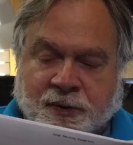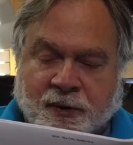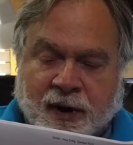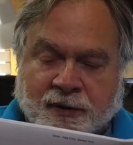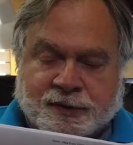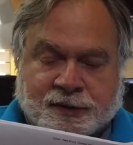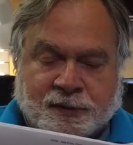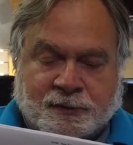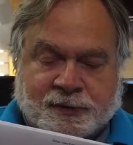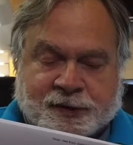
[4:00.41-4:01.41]
the ground
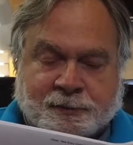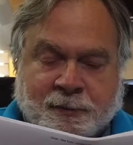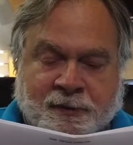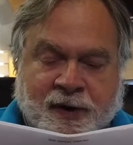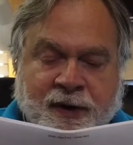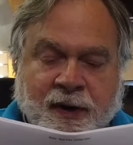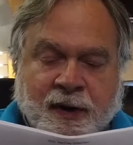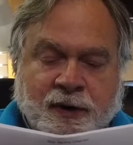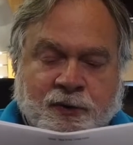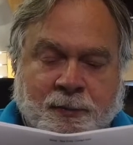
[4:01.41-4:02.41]
surface to prevent
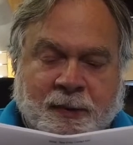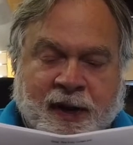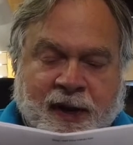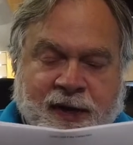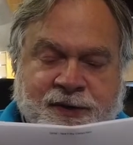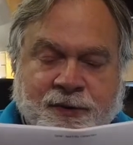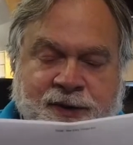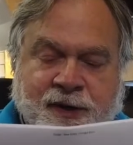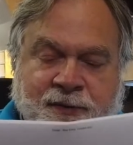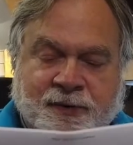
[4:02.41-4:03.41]
tripping
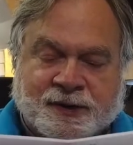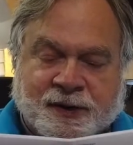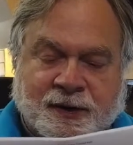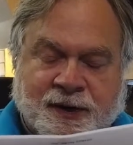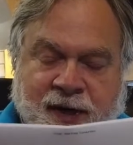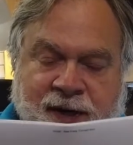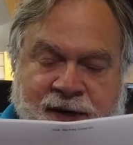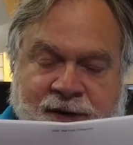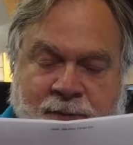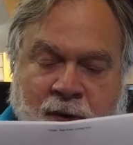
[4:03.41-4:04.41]
hazards and facilitate
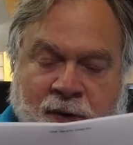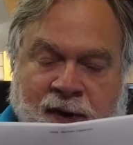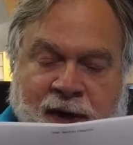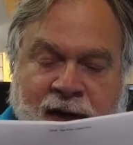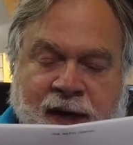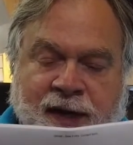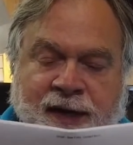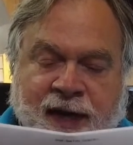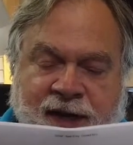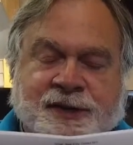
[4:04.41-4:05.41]
easy mowing?
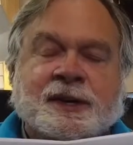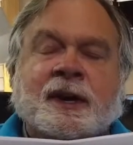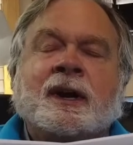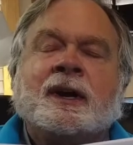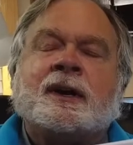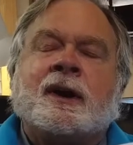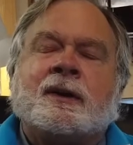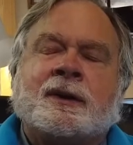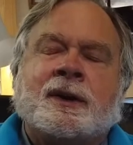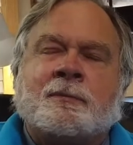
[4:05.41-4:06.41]
Yes.
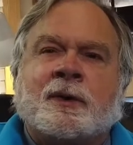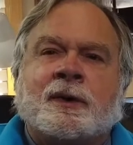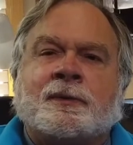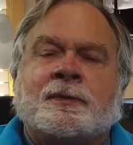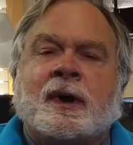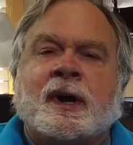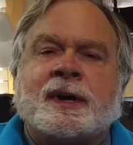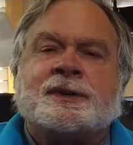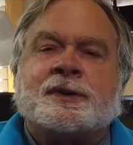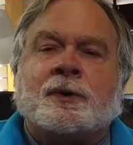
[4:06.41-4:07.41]
Now, a number of
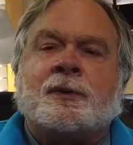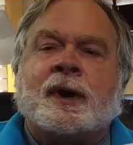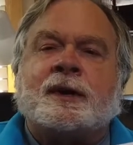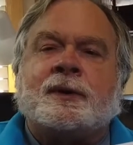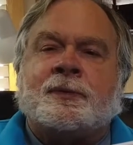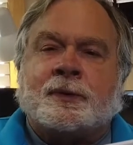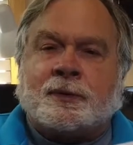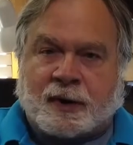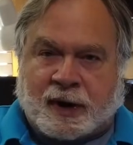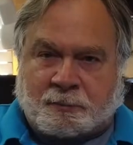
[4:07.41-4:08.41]
lines are rated for
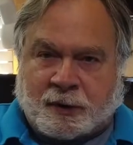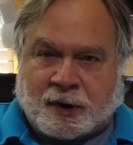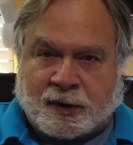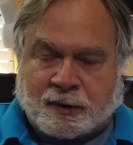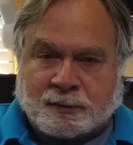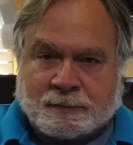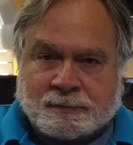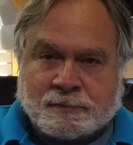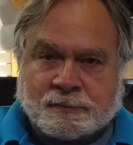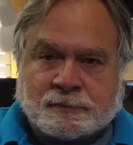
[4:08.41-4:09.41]
direct burial,
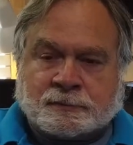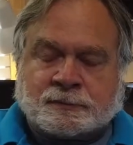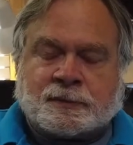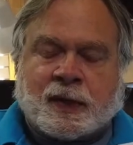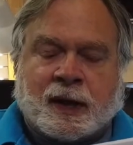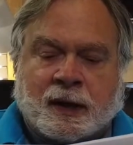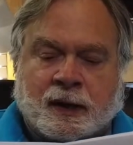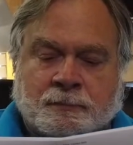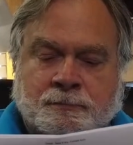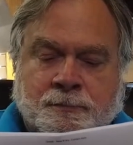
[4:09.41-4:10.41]

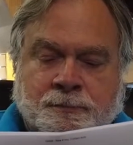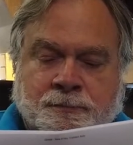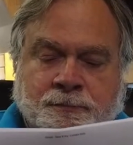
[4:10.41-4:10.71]
um,